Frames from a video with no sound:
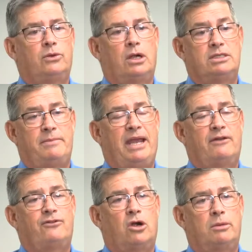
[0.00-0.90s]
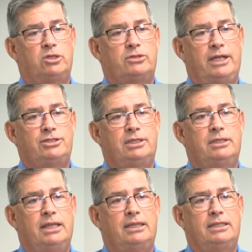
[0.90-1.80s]
our demand for
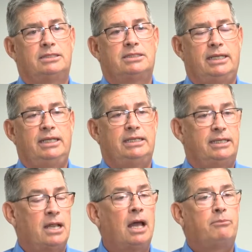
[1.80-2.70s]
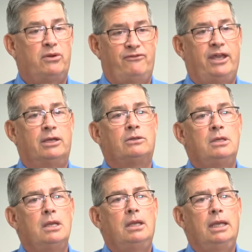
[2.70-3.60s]
arbitration that this city did not
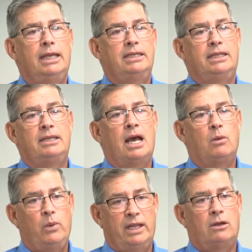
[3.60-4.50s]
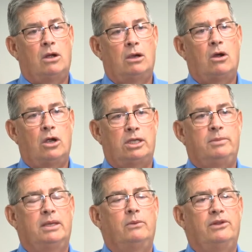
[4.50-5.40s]
prevail, and did not win our
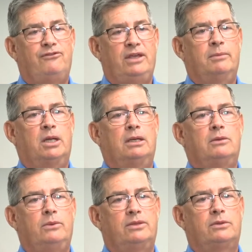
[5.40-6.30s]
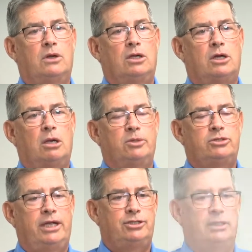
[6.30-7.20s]
argument with FEMA with regard to
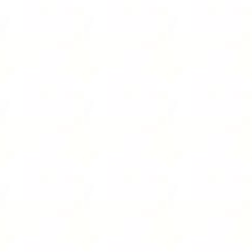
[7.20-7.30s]
arbitration.